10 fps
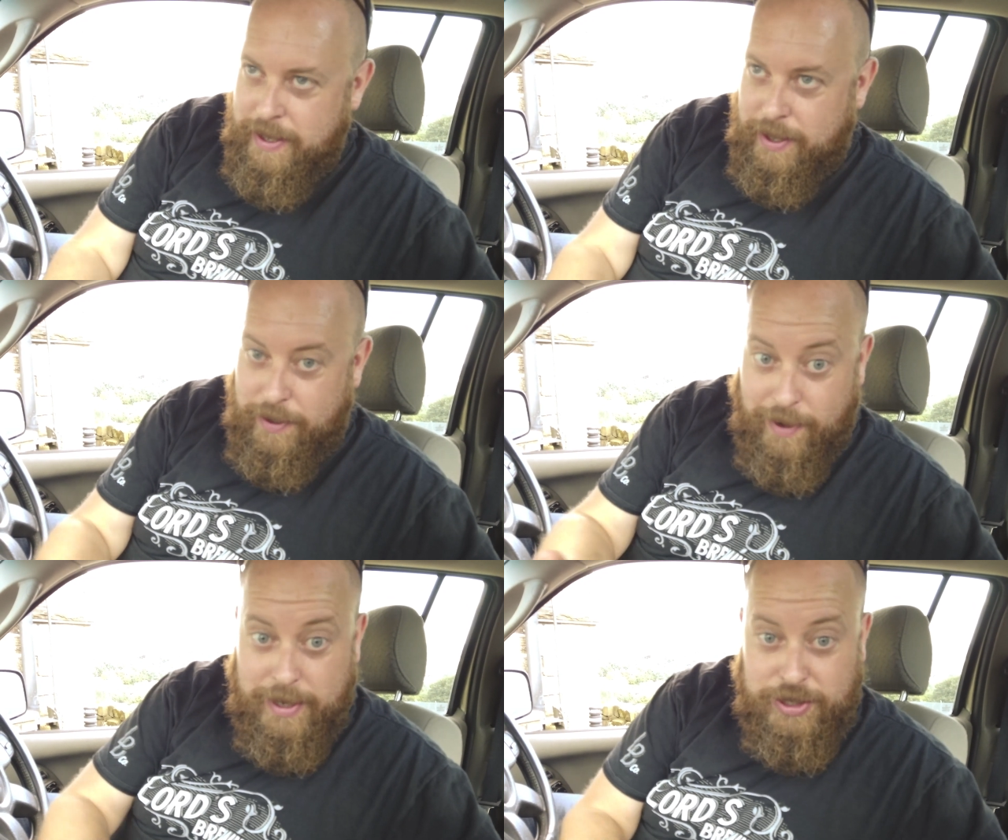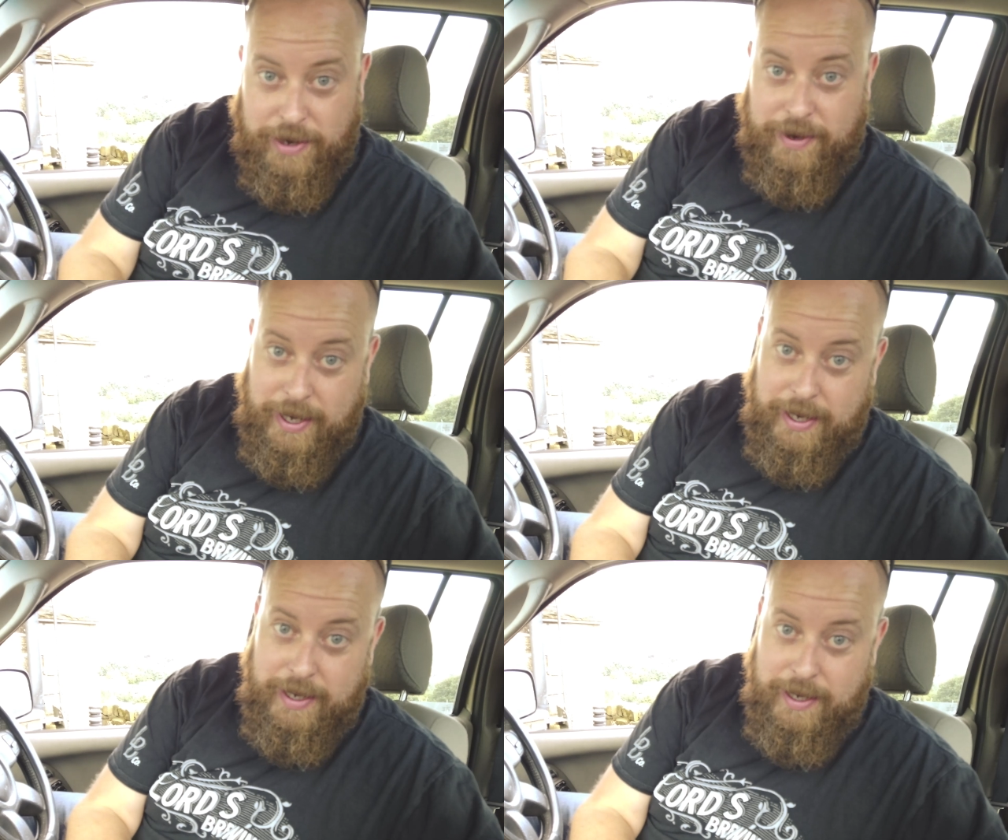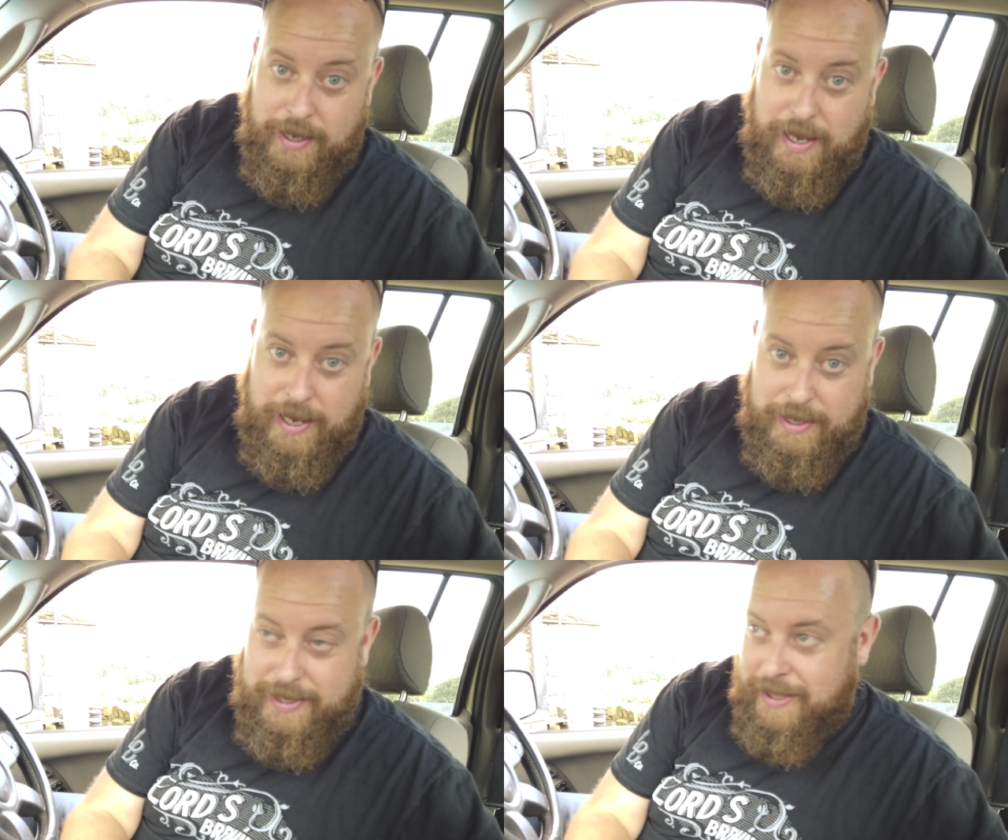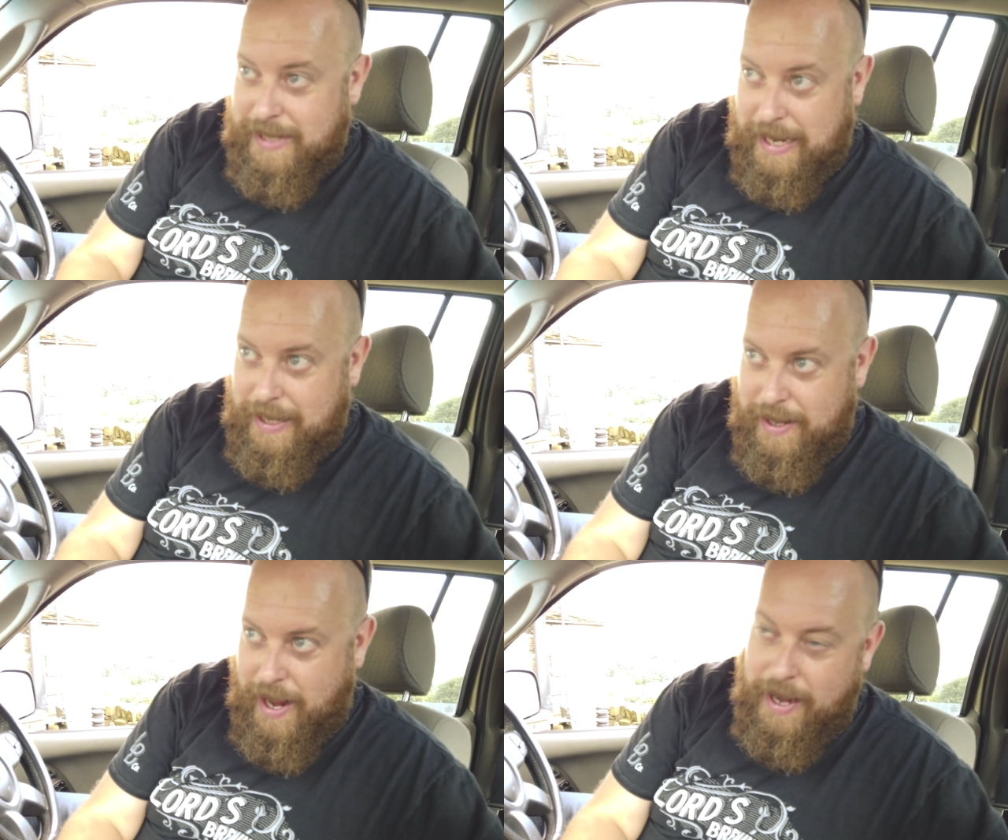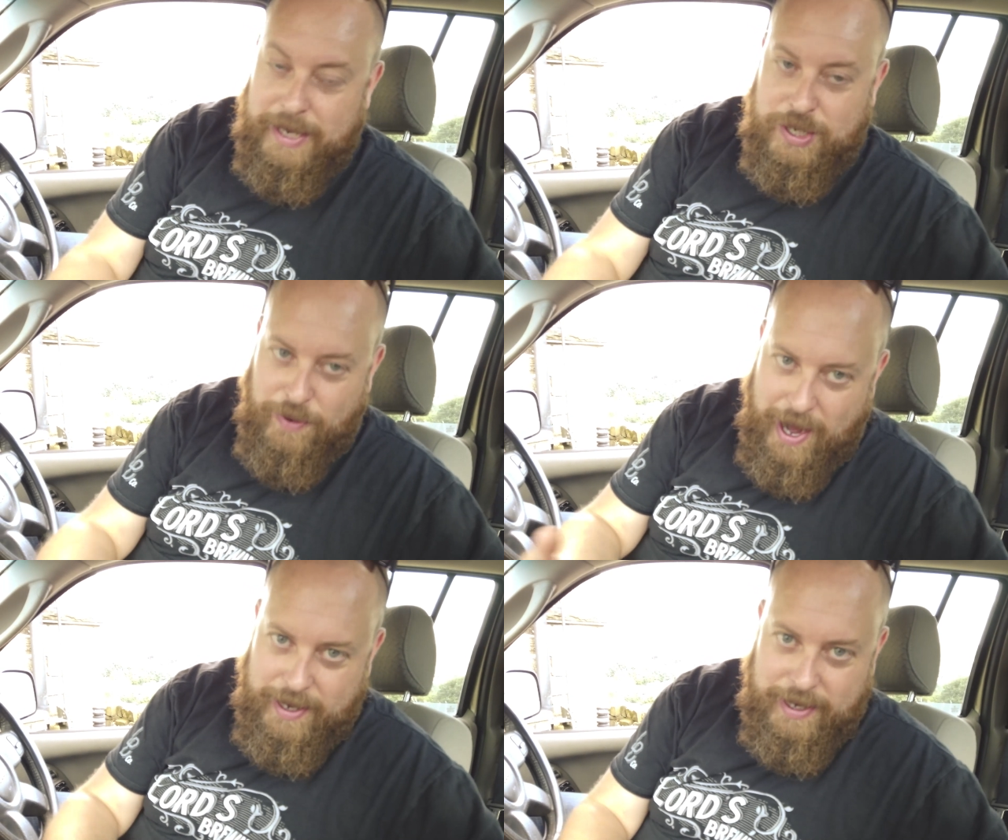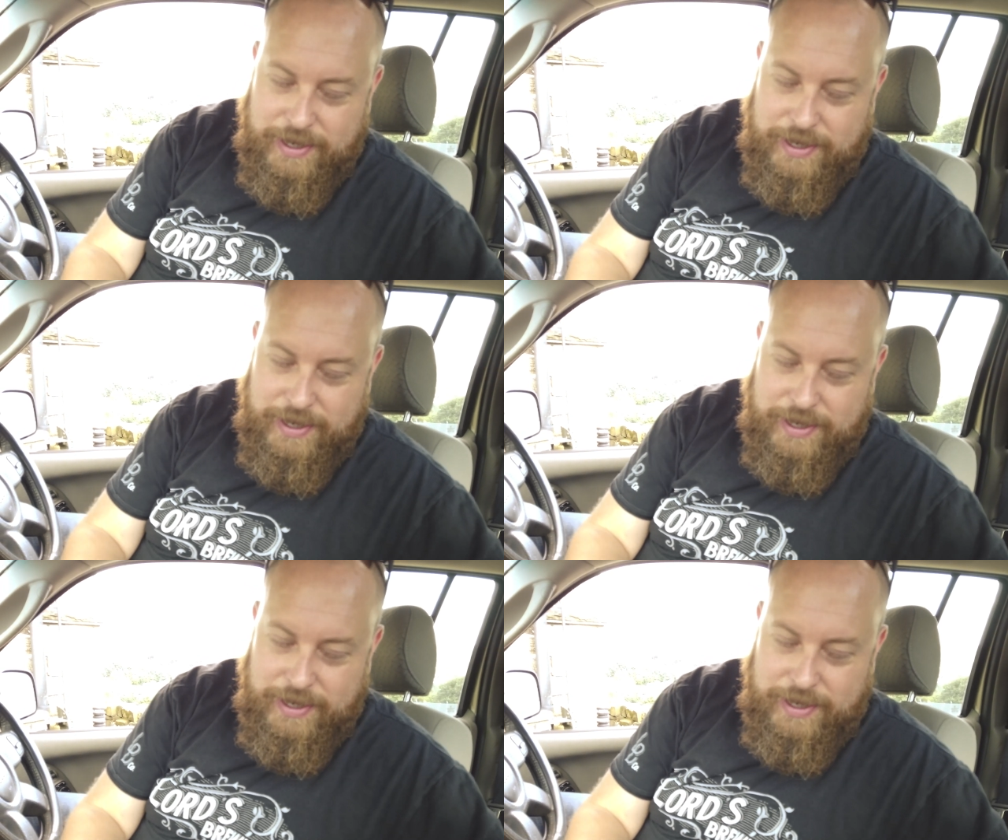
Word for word: The Grand Cherokee is exactly that. It's grand.